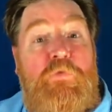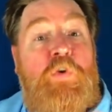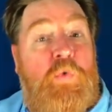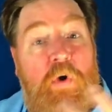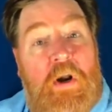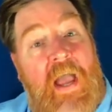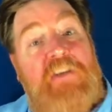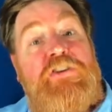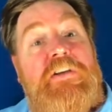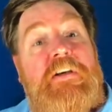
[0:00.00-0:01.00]
we're
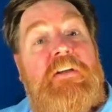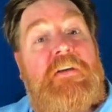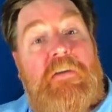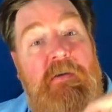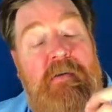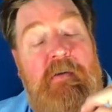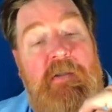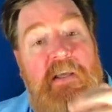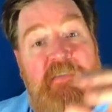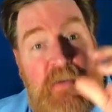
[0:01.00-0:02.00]
actually going to
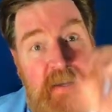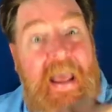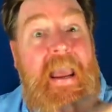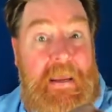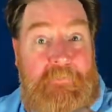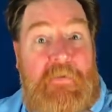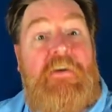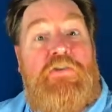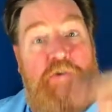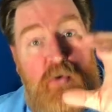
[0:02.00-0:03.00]
give a name
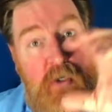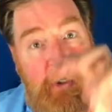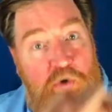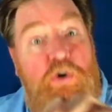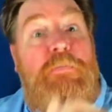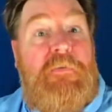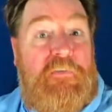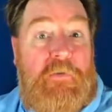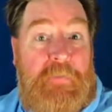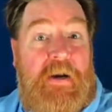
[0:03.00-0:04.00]
to a group of
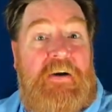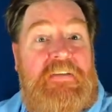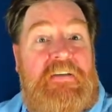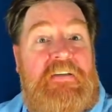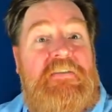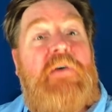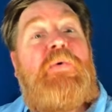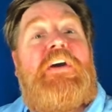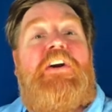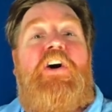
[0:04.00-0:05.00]
comparisons that we're
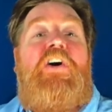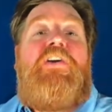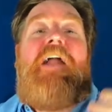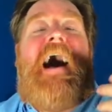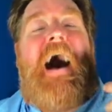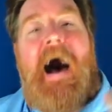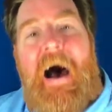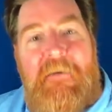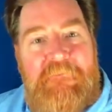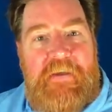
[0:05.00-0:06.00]
going to call
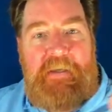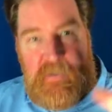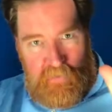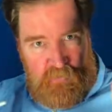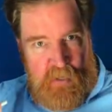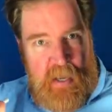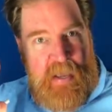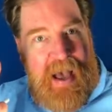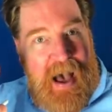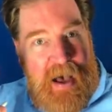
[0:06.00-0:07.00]
obvious,
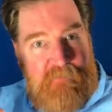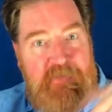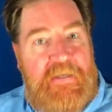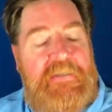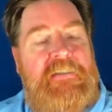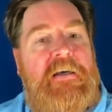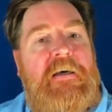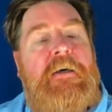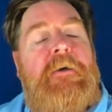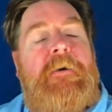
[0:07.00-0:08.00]
okay? Obvious.
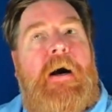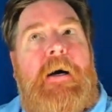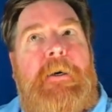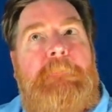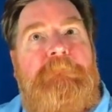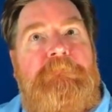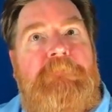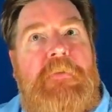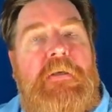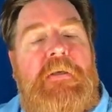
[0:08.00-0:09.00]

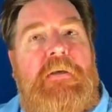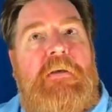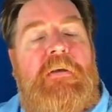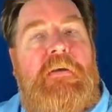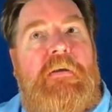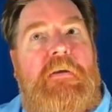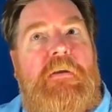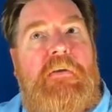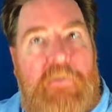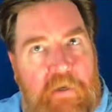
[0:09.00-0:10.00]

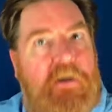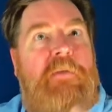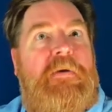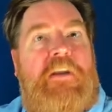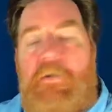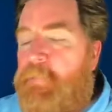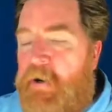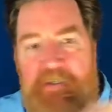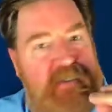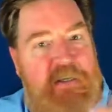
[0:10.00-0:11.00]
They're going to be the
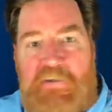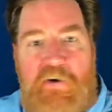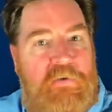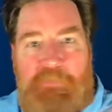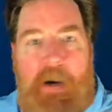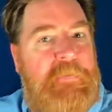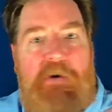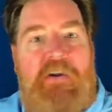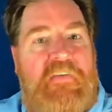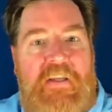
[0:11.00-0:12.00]
comparisons that you probably
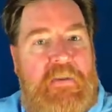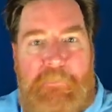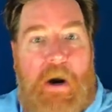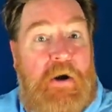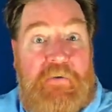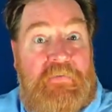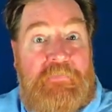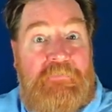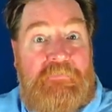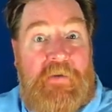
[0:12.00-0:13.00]
don't even need the bars.
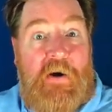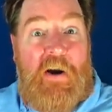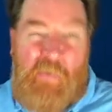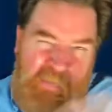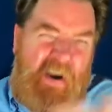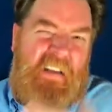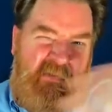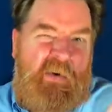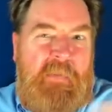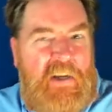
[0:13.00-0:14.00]
All right, we
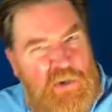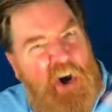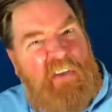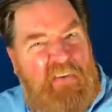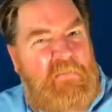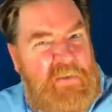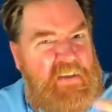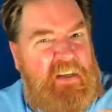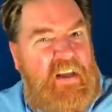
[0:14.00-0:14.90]
might draw some just to get